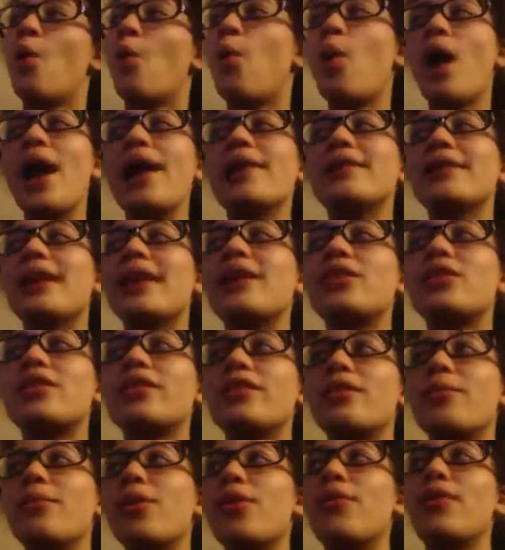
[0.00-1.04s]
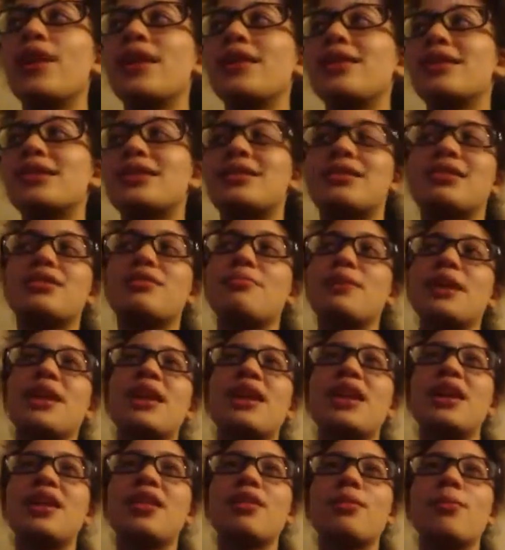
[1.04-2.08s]
way later in the movie. This is the
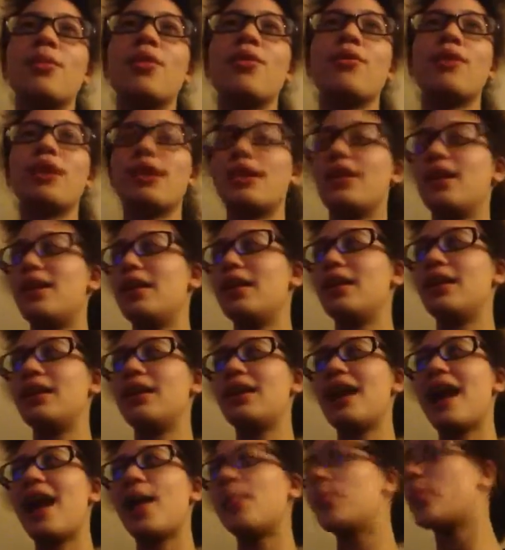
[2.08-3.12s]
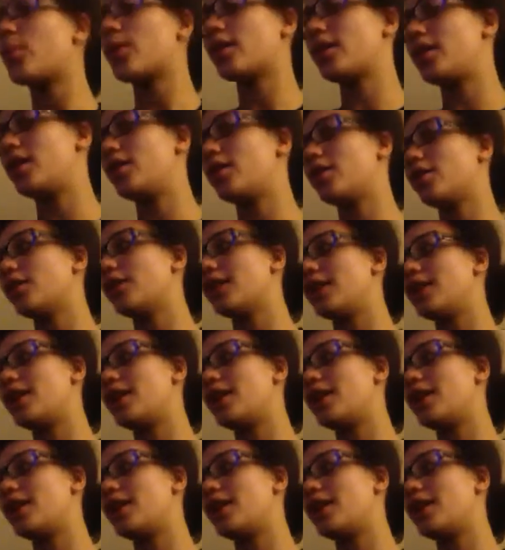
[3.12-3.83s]
beginning of the movie. Yeah, Morty, you're an